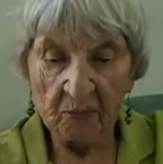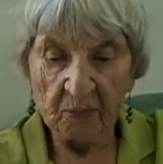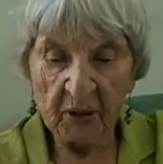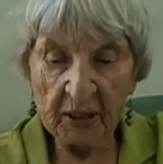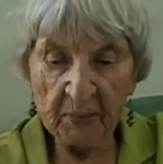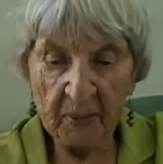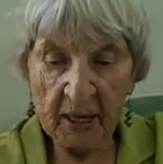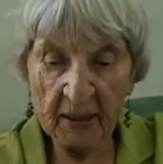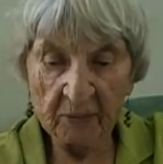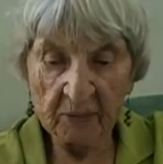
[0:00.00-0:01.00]
bring it
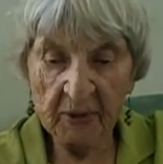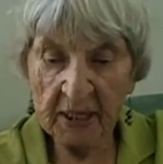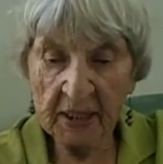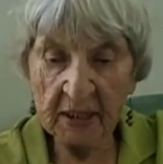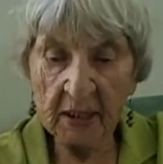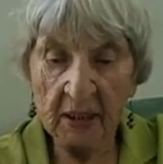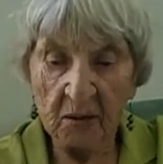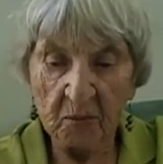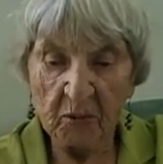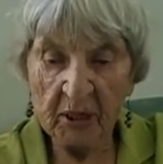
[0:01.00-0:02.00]
back, read it,
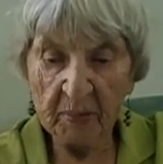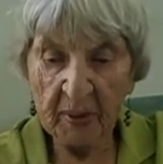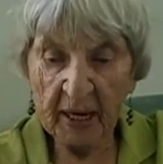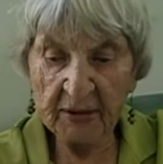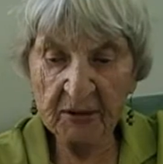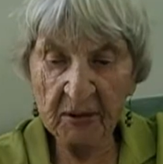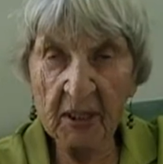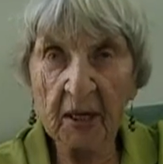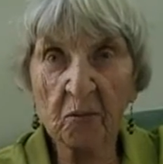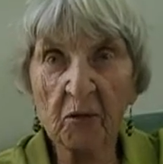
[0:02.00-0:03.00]
bring it back to the
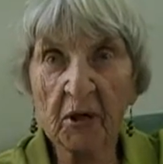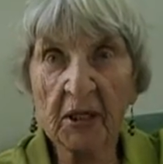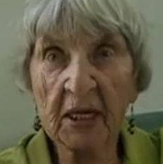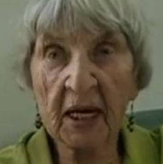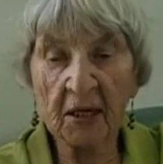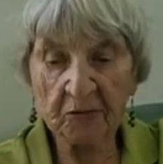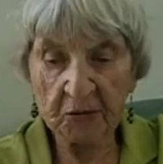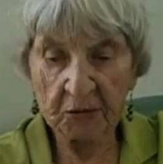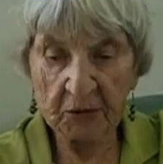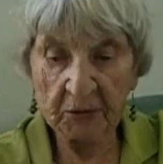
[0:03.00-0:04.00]
library in the
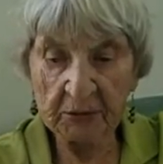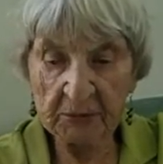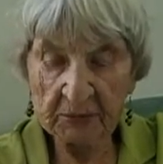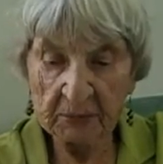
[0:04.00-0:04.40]
afternoon,